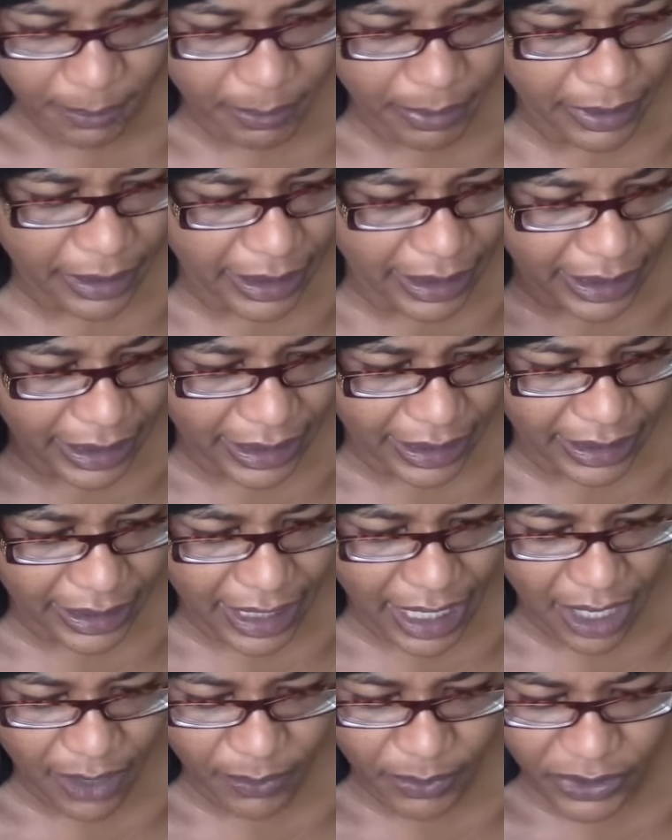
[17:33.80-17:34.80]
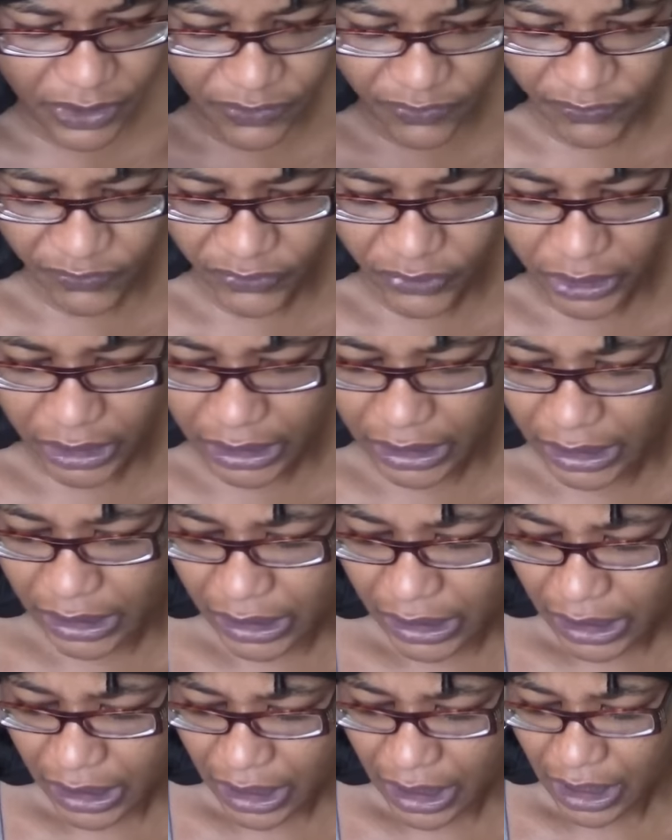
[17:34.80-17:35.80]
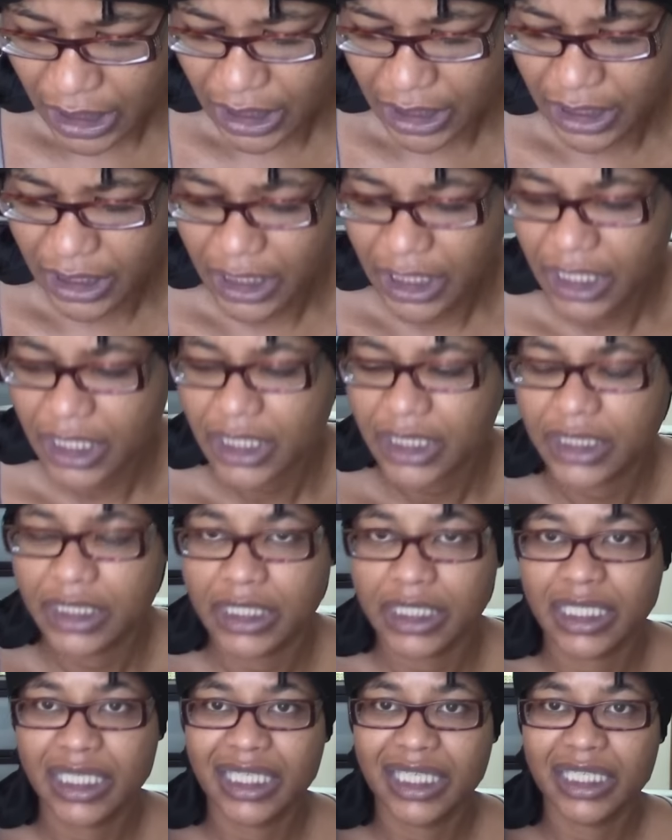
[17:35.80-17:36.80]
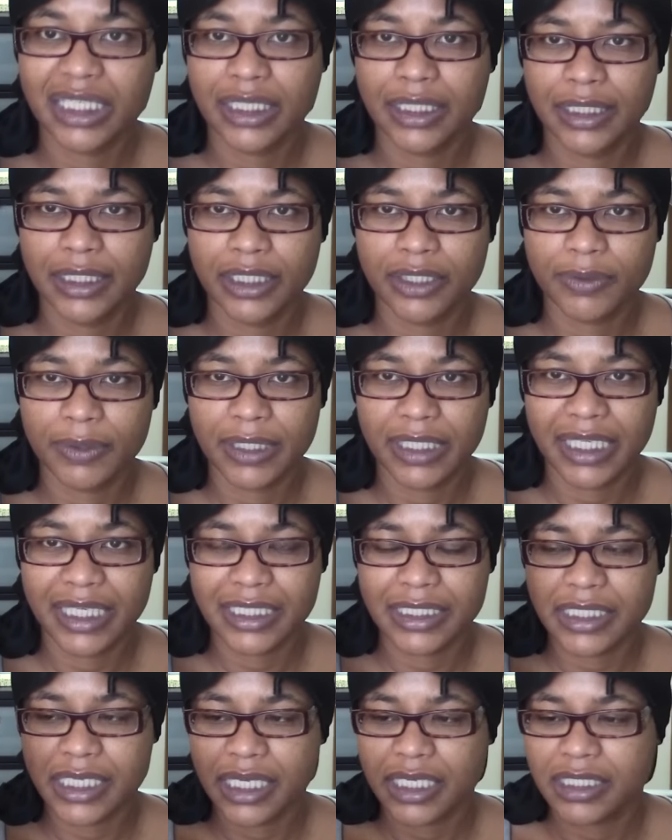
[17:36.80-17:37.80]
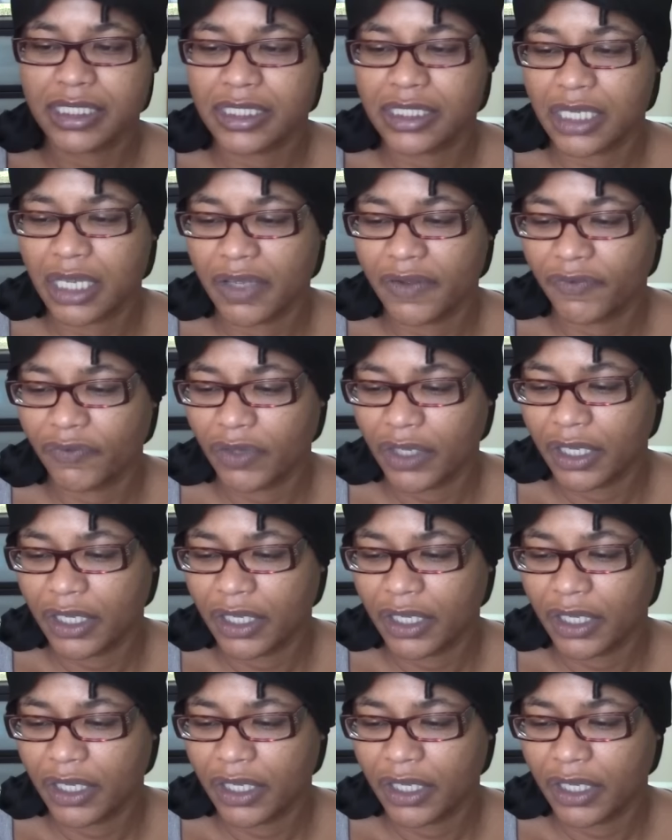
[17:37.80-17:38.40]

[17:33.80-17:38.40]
plate that was free and then the liquid latex stuff,